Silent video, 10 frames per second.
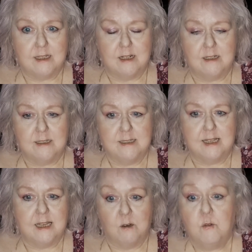that are
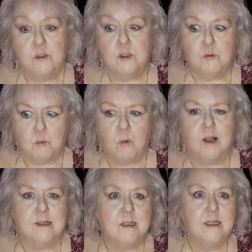saying, oh, you've
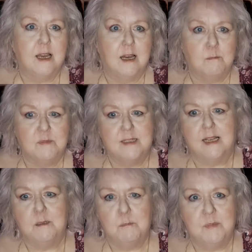won,
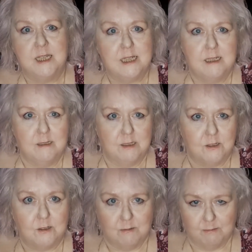send me
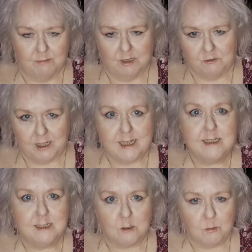your
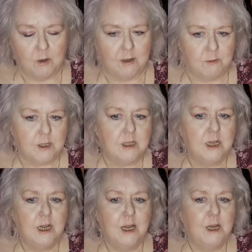address or whatever.
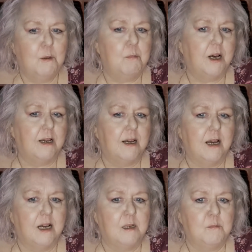But
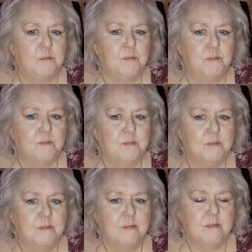I'll
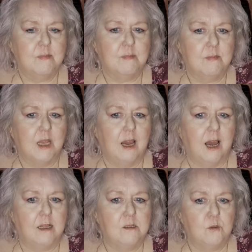
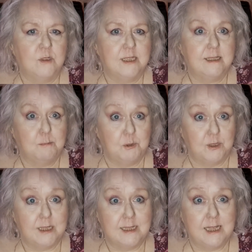almost
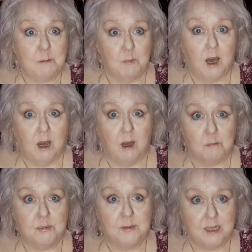put the name up
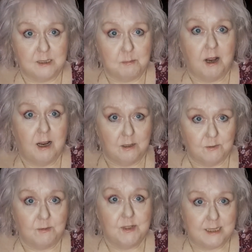as part
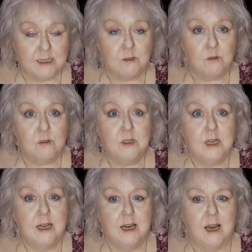of the video,
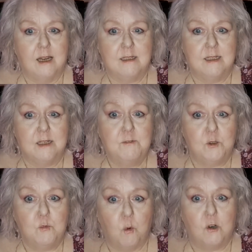and if
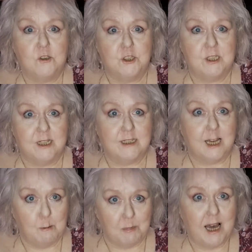you watch it and
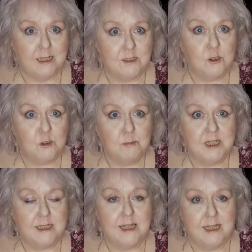get back to
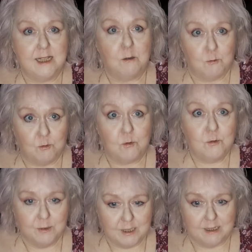me, then I'll know
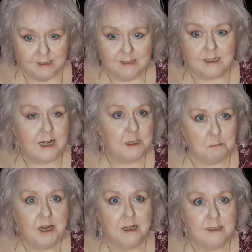that it's the right
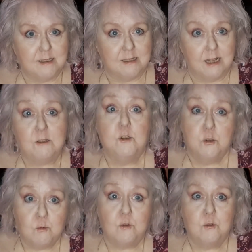person, and
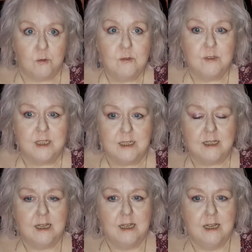you'll know that
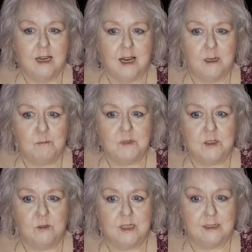you
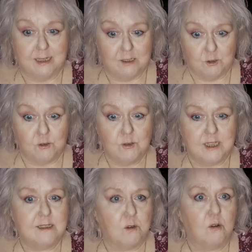know, it's you
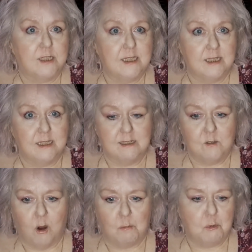that's got it, and it's
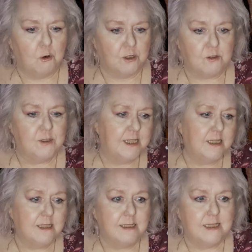not a bot going
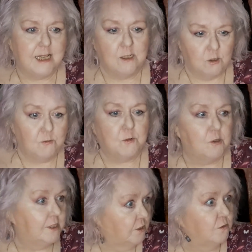in saying you've
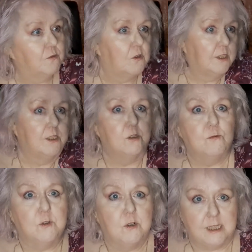
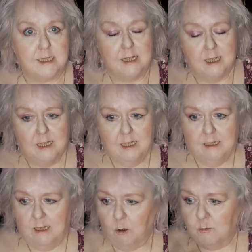got it.
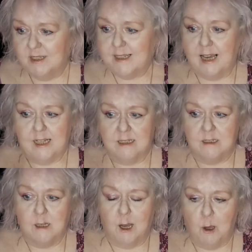Almost getting